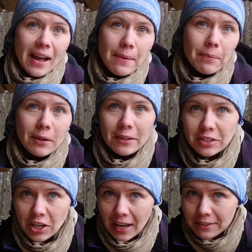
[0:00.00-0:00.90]
I
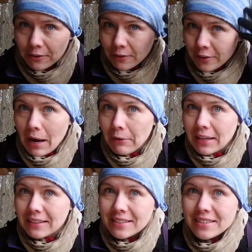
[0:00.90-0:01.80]
apologize for
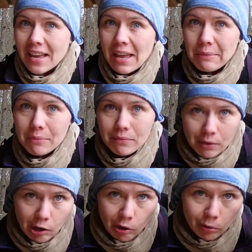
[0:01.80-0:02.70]
wearing the same
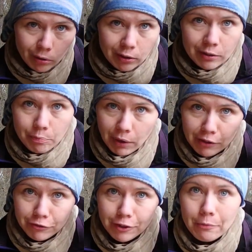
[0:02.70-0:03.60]
old
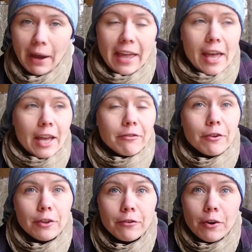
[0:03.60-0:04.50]
buff in my head
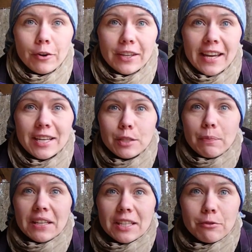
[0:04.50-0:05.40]
for the 4 days,
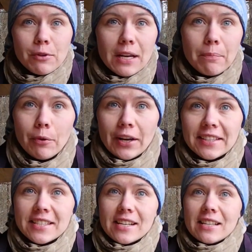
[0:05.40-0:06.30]
but it's really
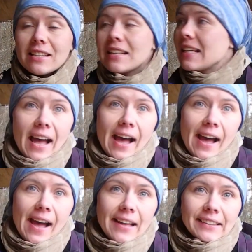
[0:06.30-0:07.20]
practical
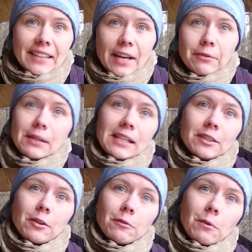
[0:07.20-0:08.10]
and I really
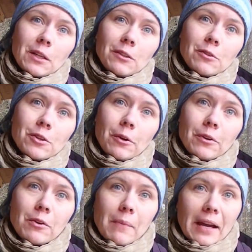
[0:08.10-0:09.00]
don't want to show
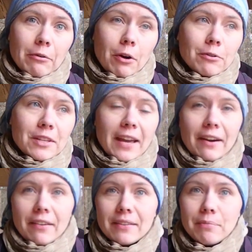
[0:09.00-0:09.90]
you my gross
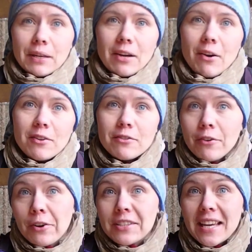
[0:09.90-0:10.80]
hair because
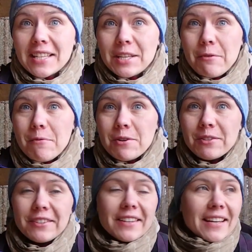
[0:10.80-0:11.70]
4 days in the
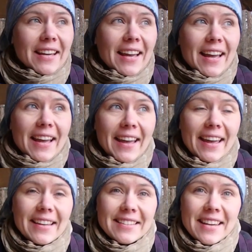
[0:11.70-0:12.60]
woods
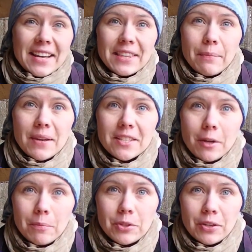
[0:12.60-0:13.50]
is not the best
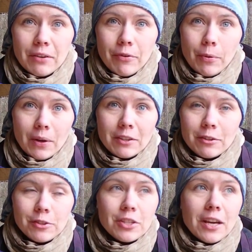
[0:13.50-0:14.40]
option if you want
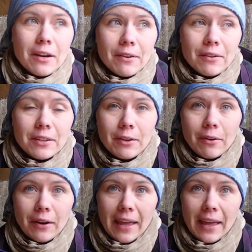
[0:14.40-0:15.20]
to share your